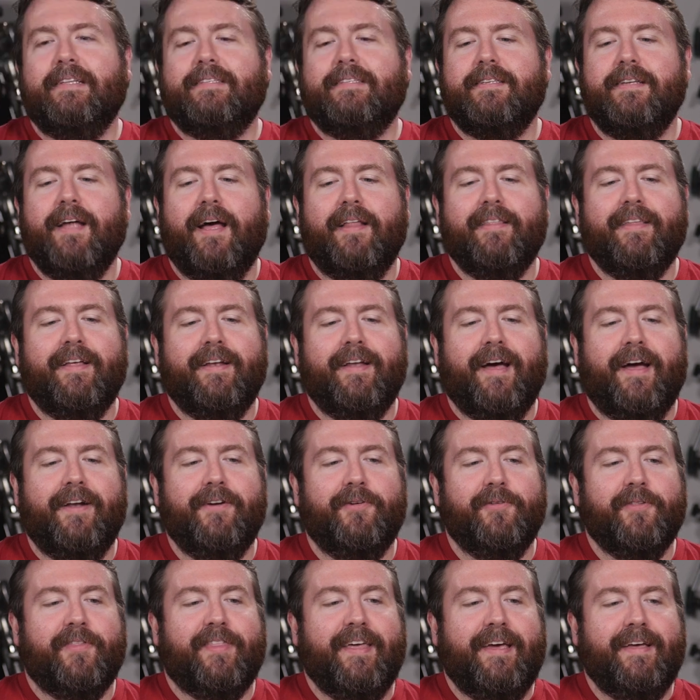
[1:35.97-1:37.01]
It's not that I
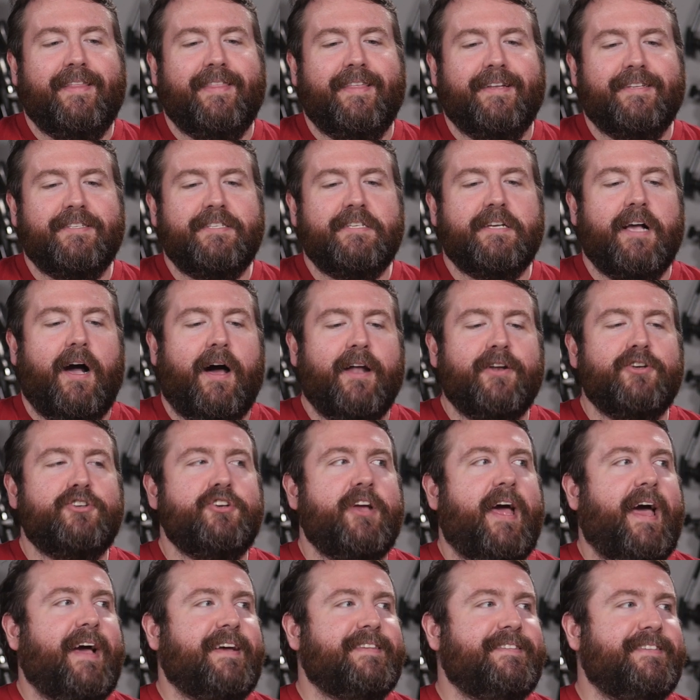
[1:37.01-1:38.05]
don't think that Scottish
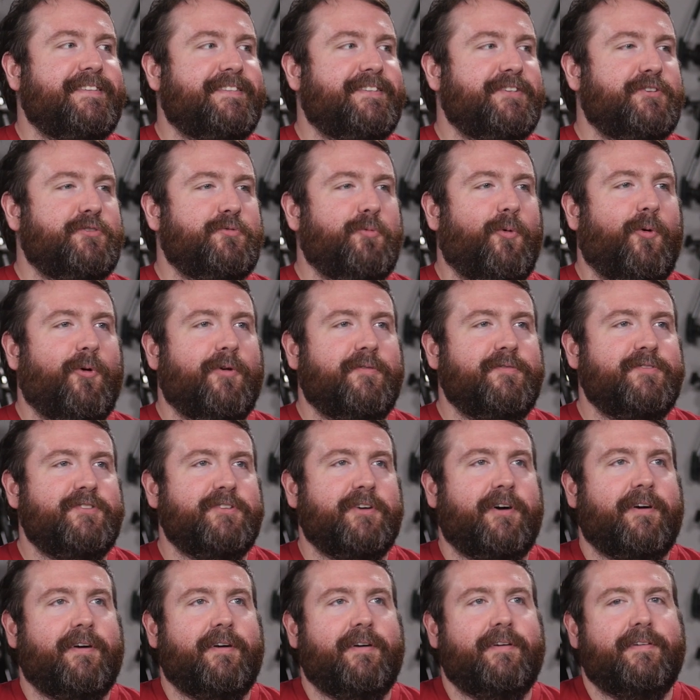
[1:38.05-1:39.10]
accented
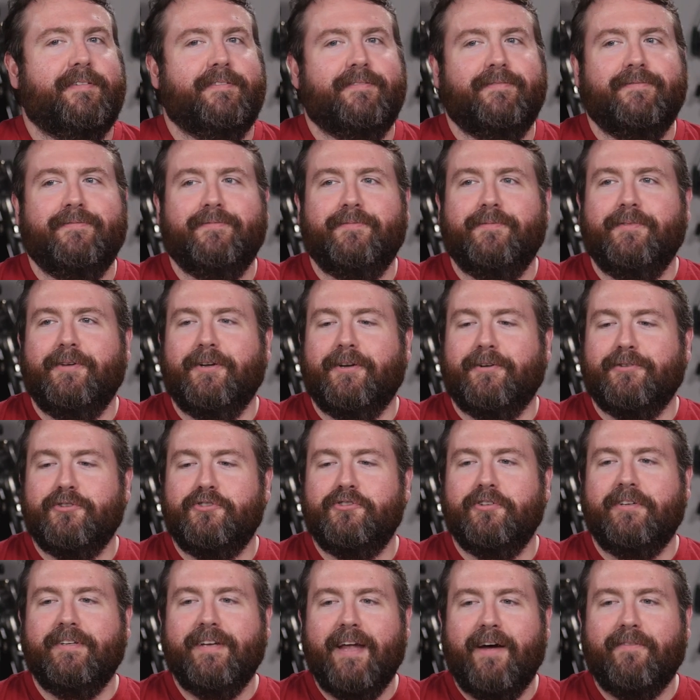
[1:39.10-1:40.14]
dwarves are you know
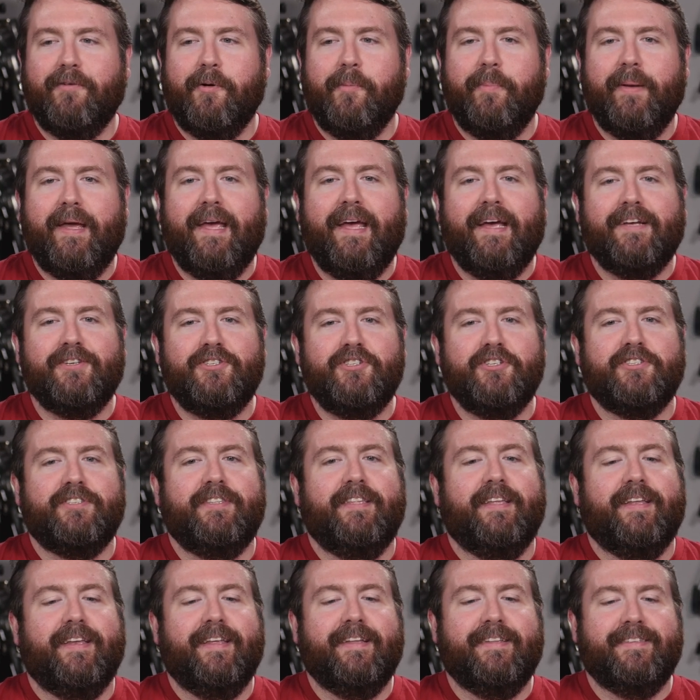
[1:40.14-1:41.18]
should never be. It's just
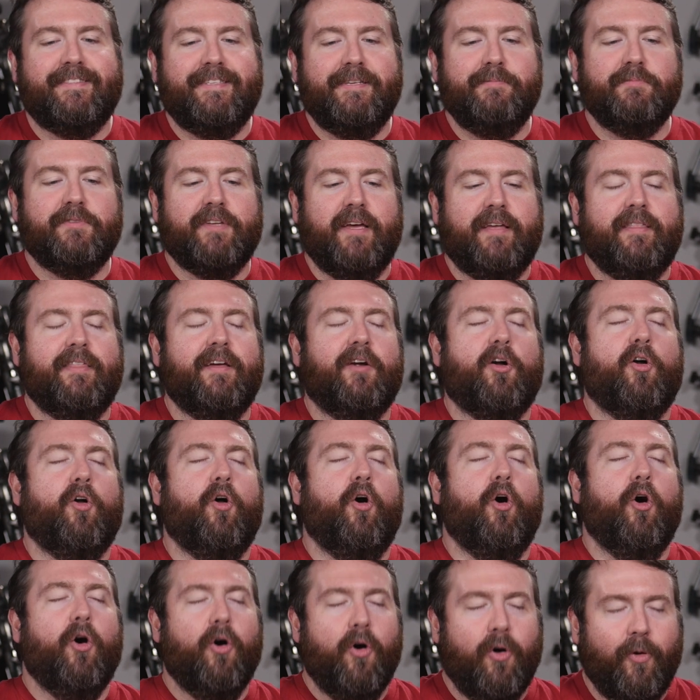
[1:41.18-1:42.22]
that it seems like they're
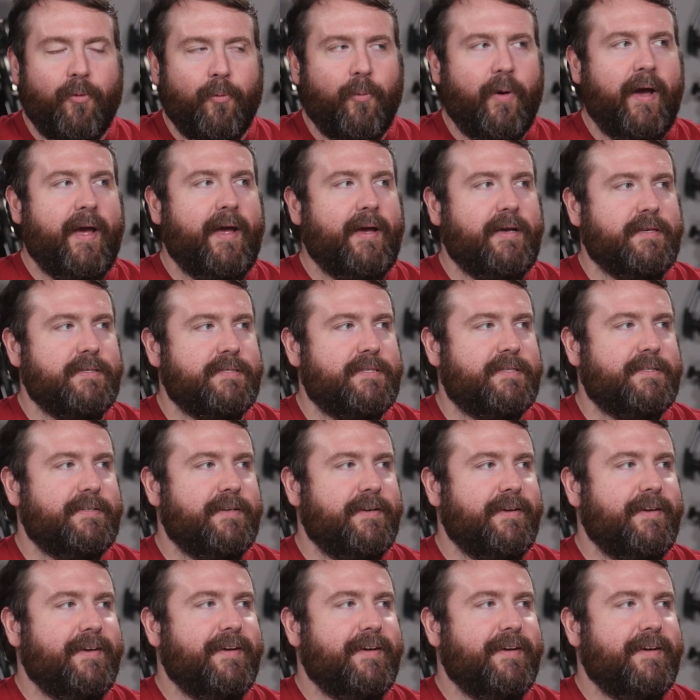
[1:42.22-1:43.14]
always